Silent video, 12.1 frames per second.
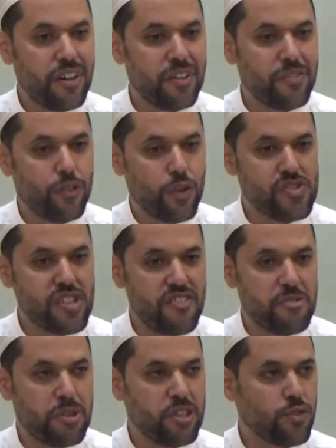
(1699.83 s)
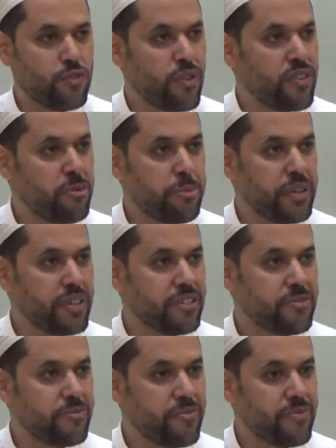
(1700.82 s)
force everybody to follow their opinion.
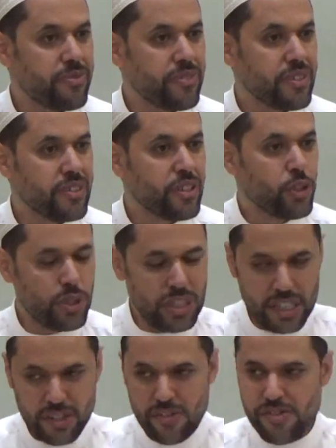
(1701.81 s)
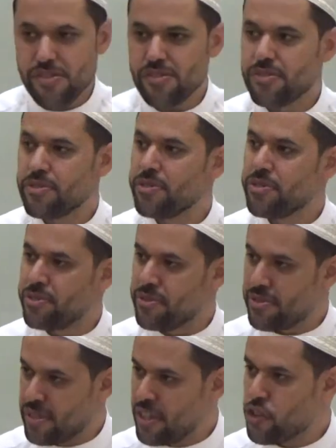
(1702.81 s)
Good leaders will
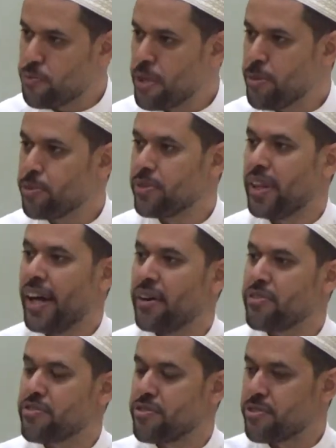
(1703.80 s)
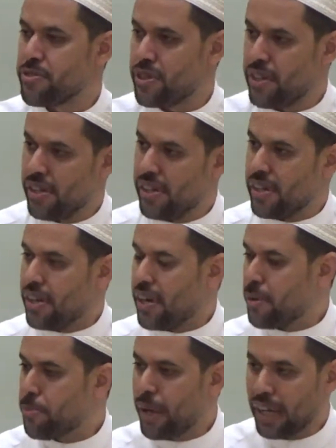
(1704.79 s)
teach people how to
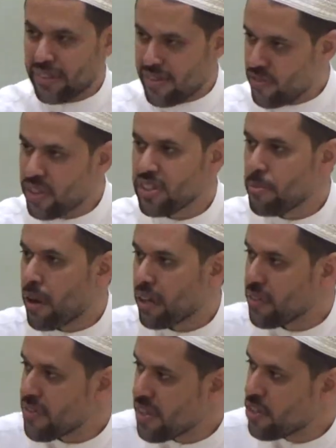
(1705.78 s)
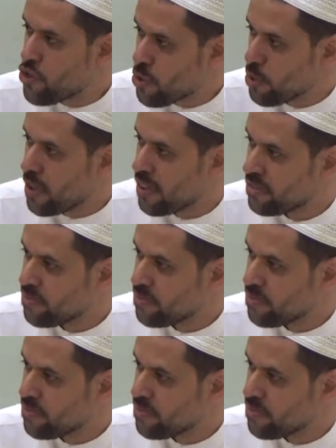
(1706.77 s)
practice real democracy and shura.